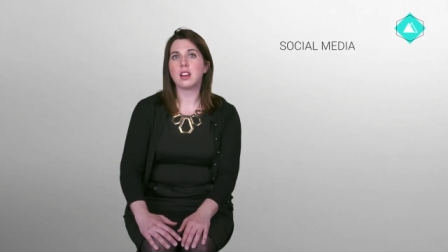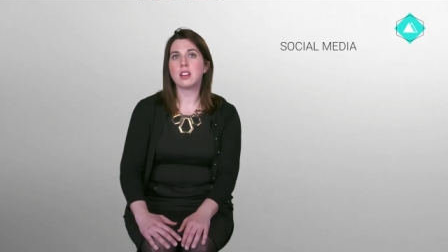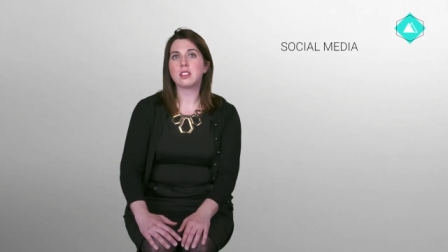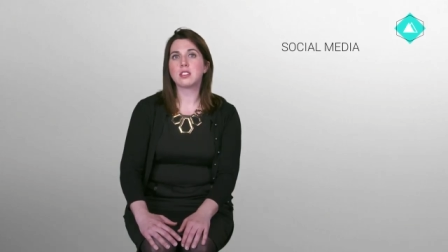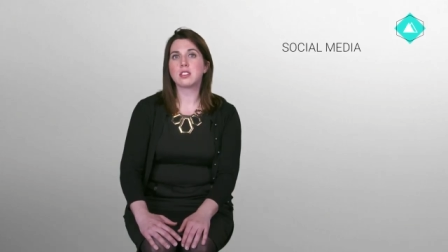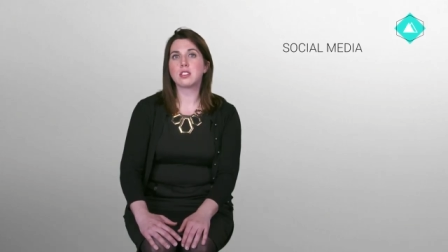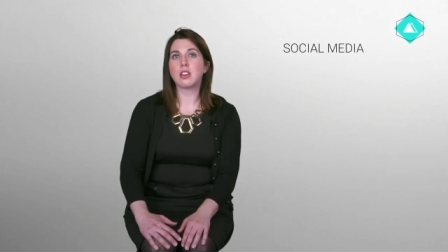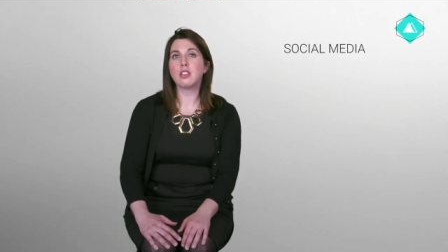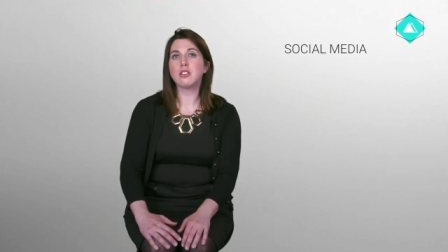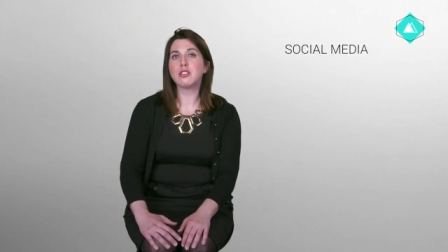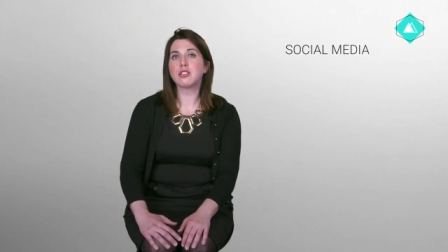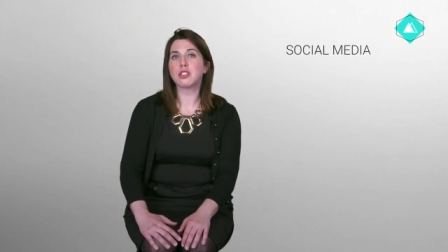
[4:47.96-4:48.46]

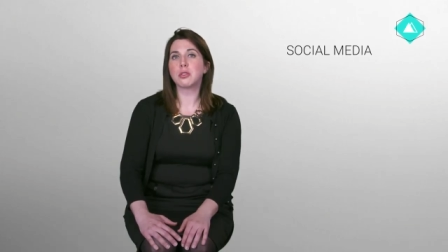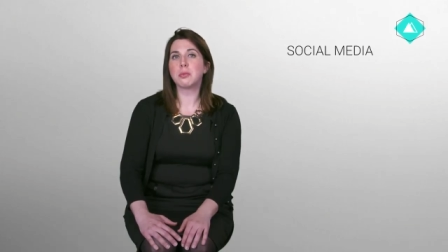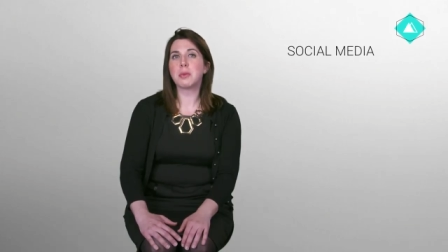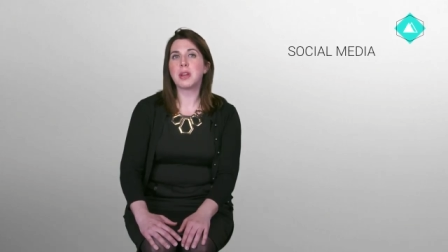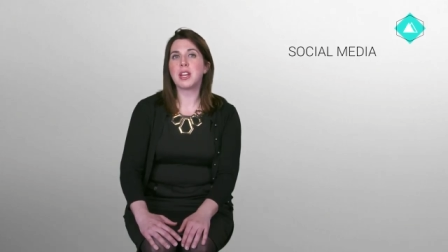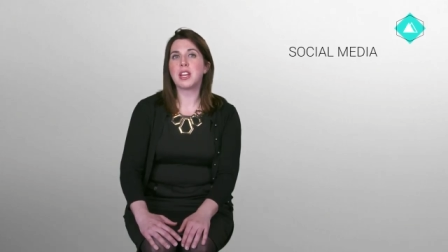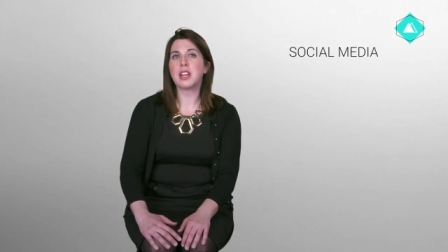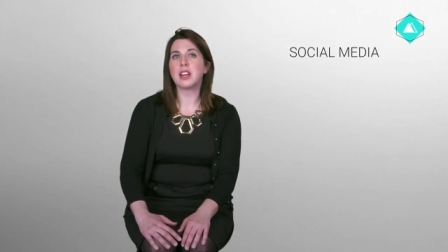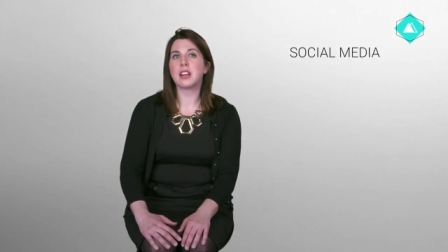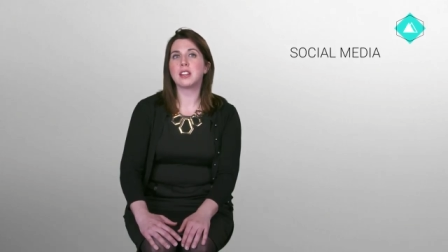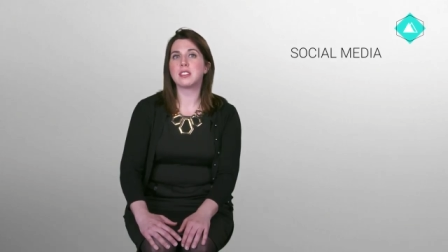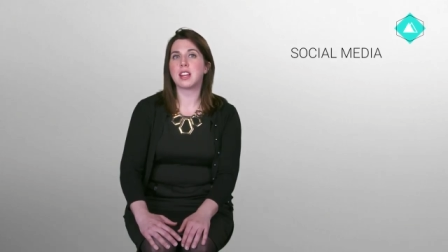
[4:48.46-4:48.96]
Social
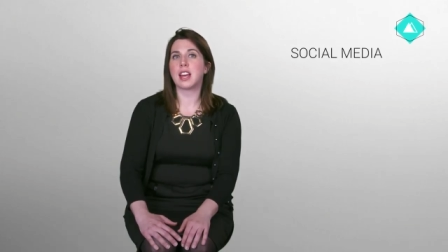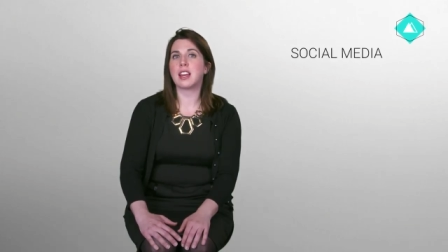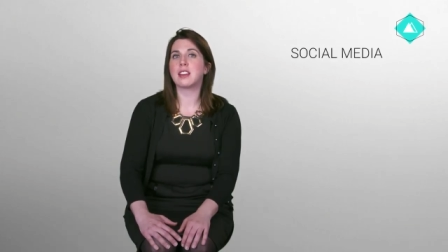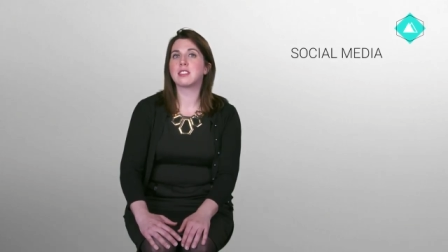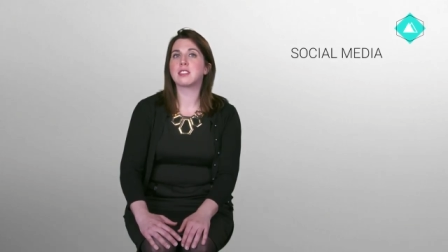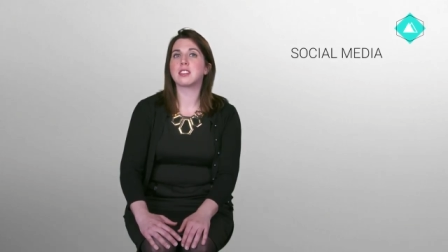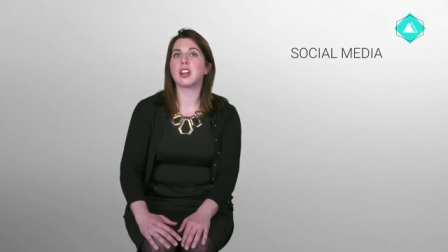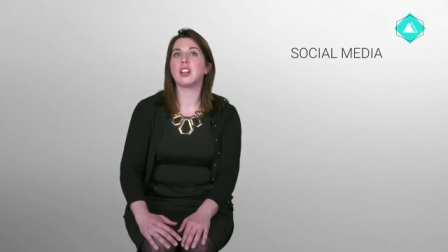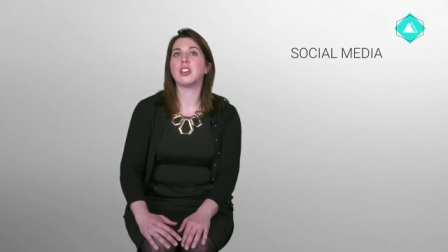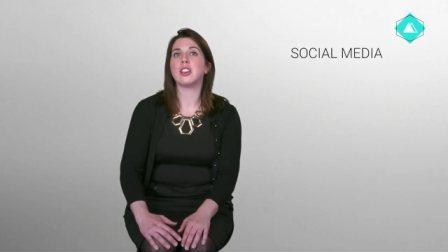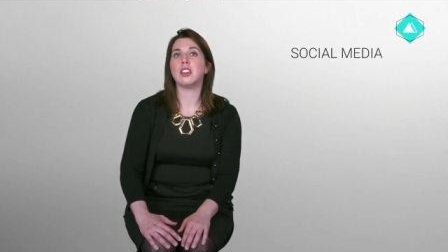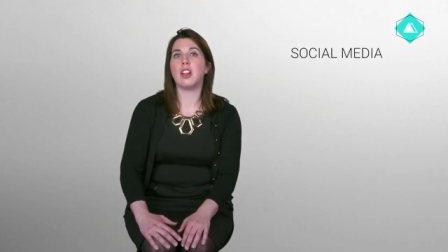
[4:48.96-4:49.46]
media
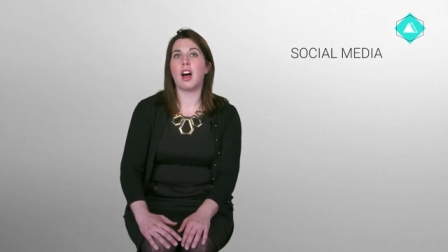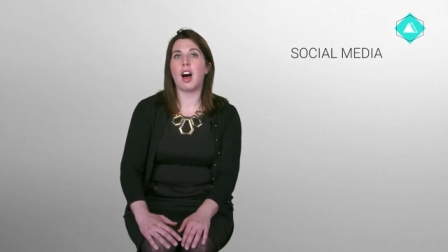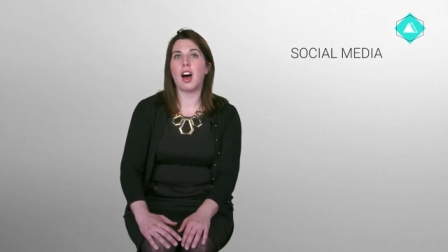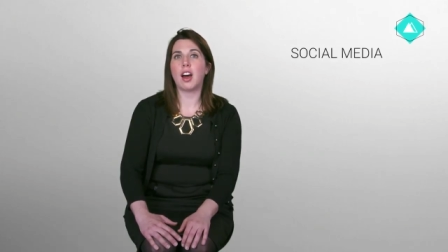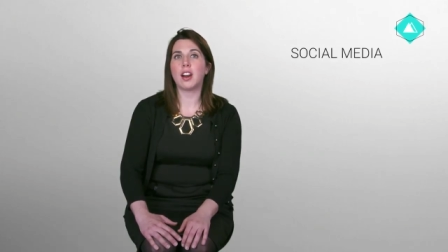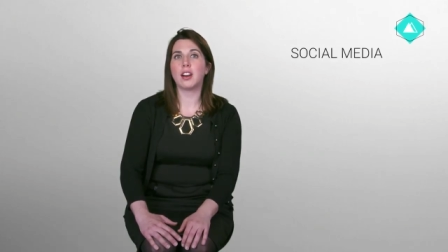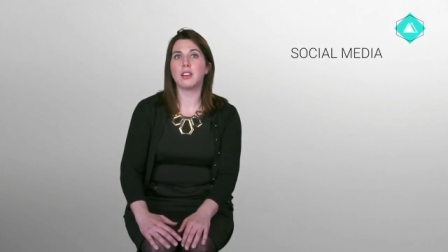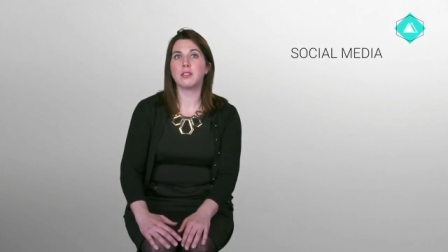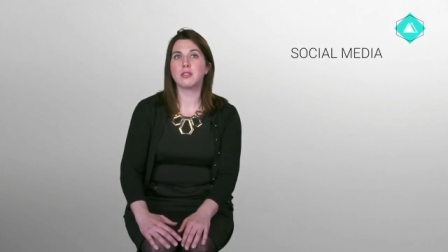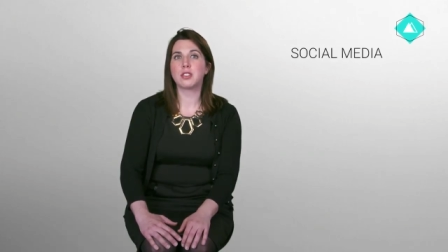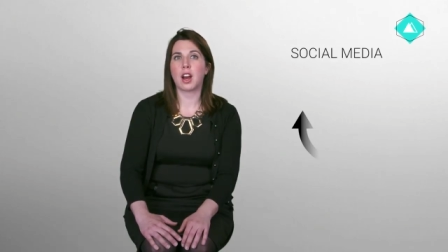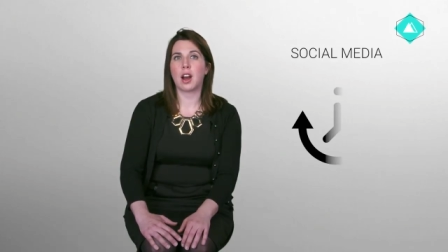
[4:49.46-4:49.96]
takes a
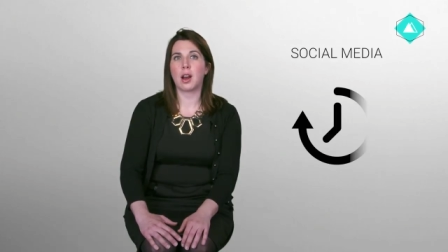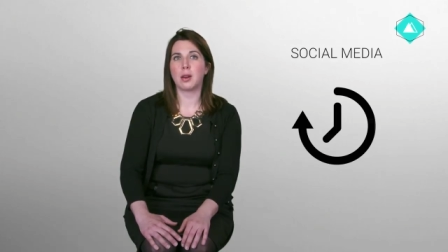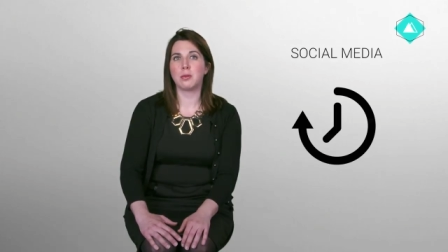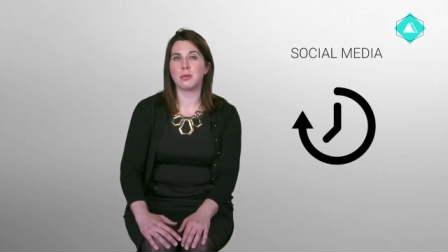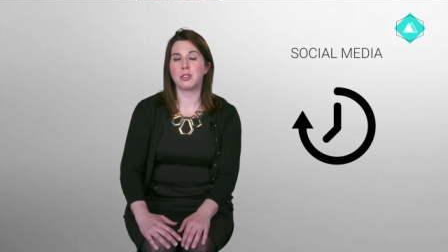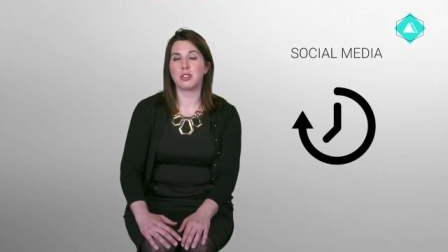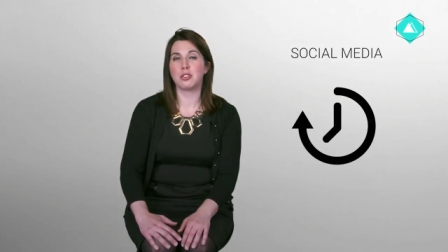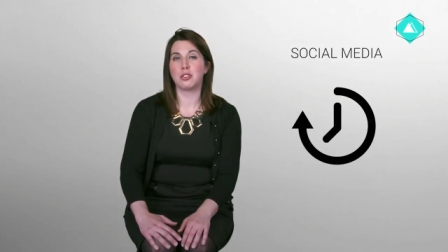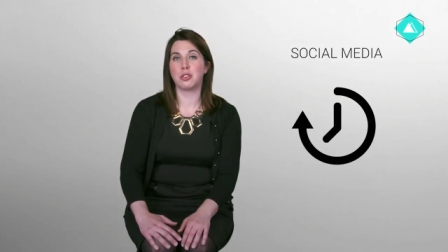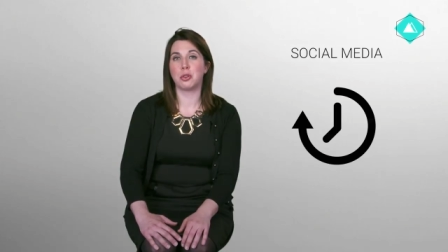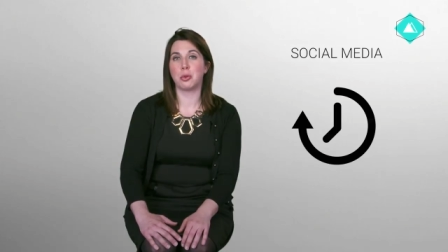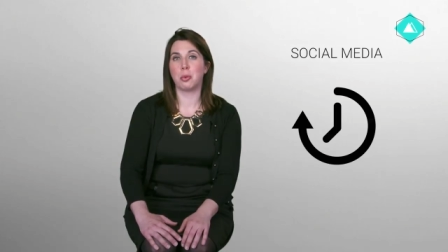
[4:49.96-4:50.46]
lot of time
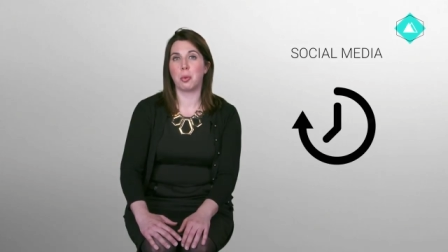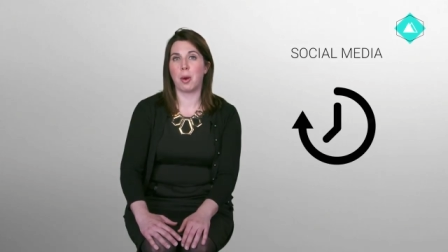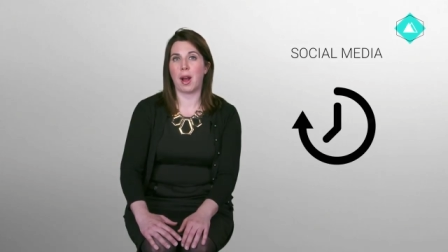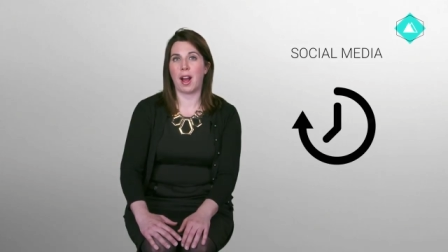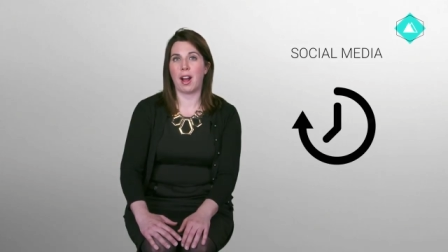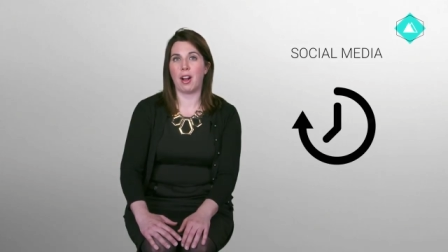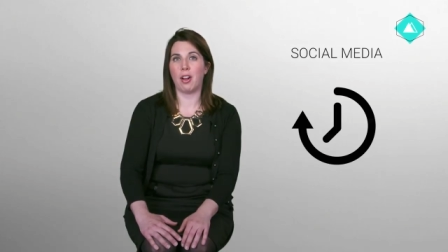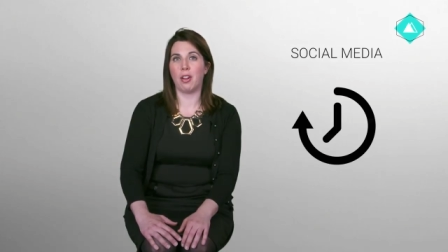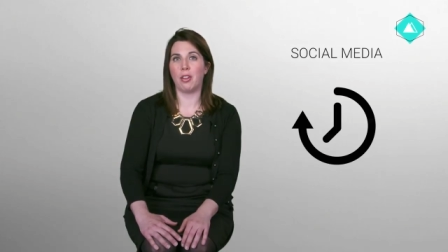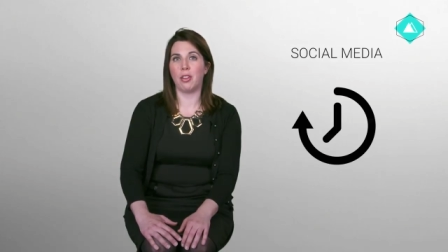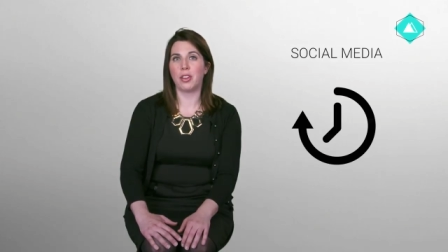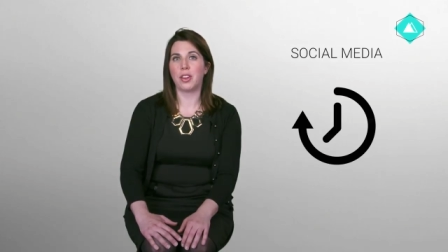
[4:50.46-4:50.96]
to do
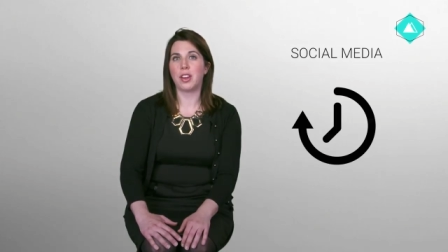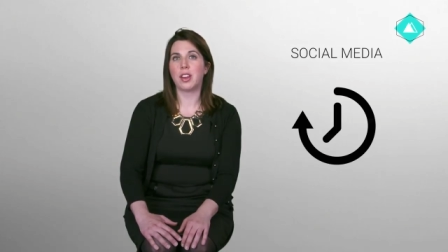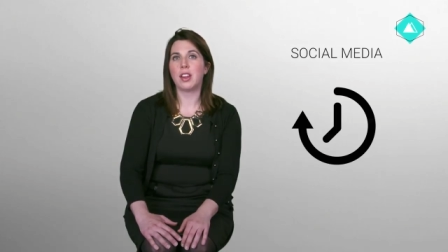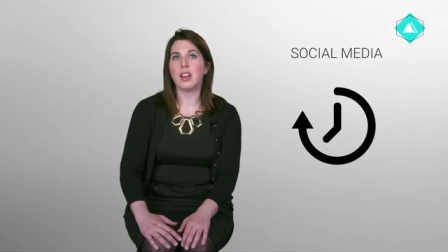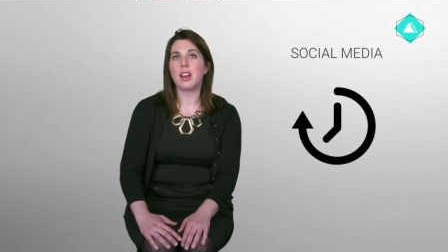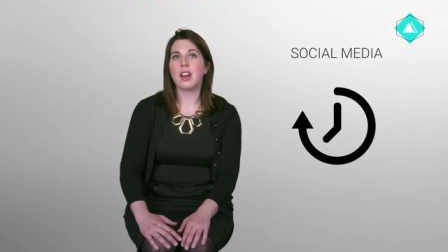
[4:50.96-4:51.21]
well,